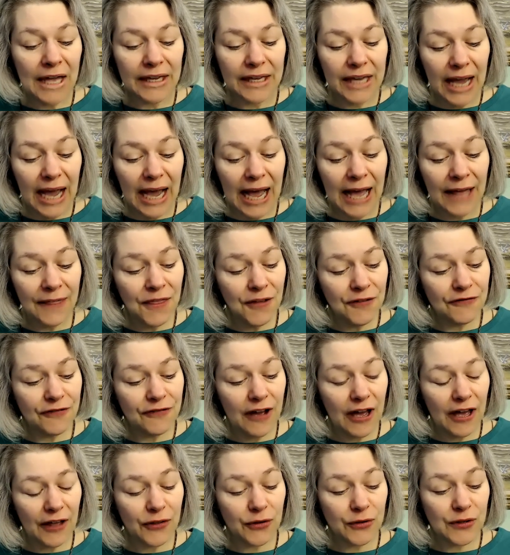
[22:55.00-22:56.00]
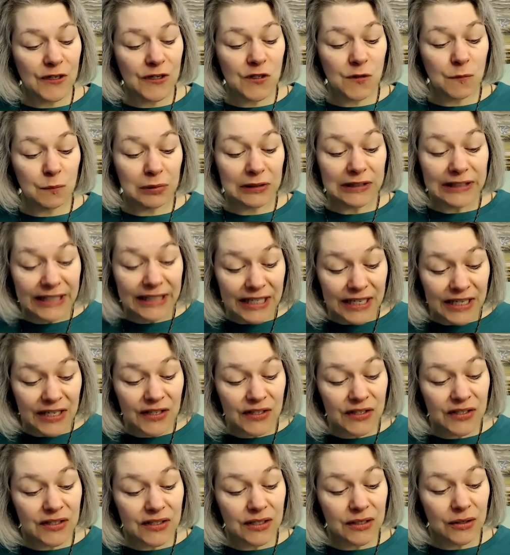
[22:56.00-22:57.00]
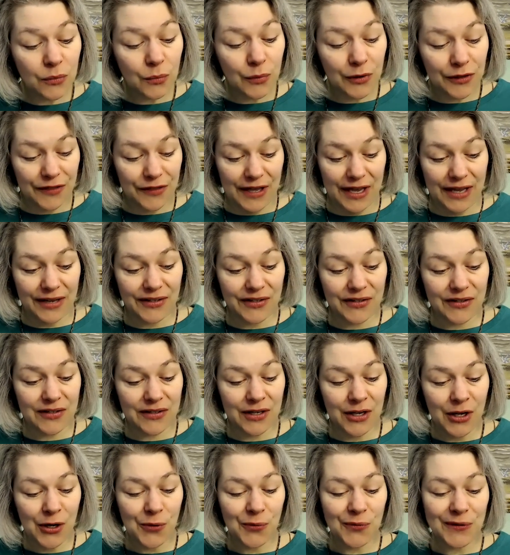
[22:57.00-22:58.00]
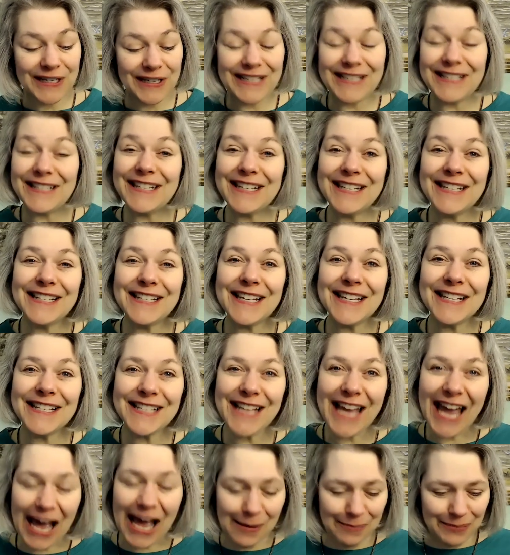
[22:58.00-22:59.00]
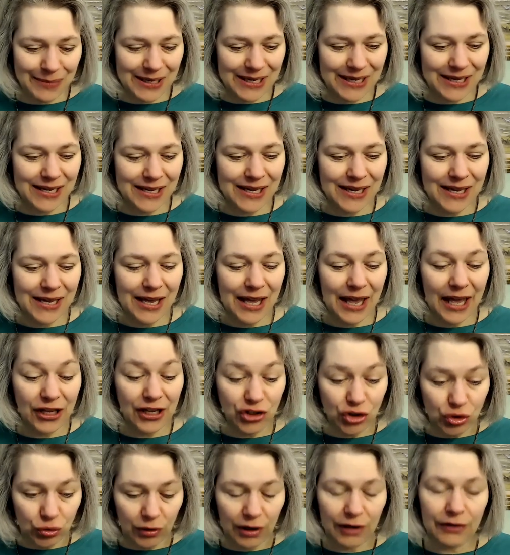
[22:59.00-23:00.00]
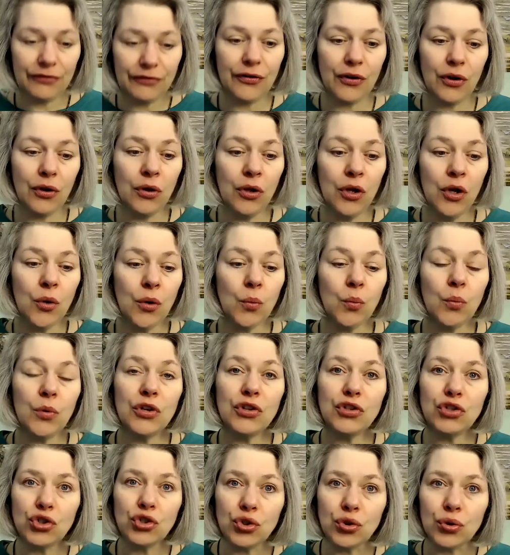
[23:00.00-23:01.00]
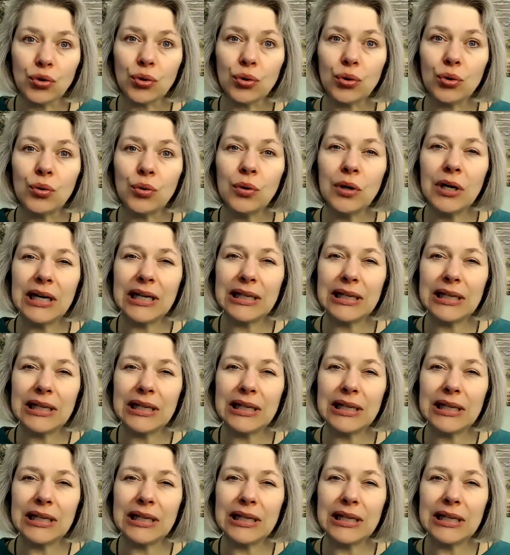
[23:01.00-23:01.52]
God the Father is pleased with us when He sees us happy and joyful with true